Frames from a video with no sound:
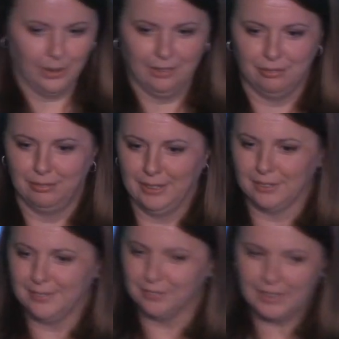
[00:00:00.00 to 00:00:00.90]
if
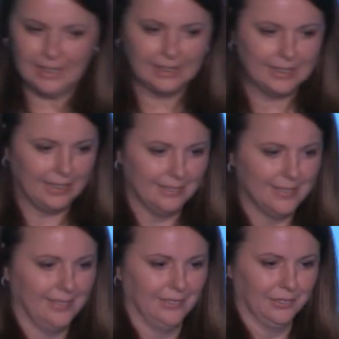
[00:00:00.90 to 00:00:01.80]
there's your key data
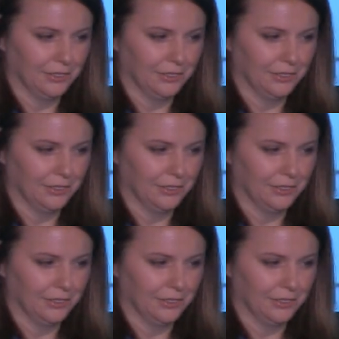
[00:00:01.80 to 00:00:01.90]
is in there,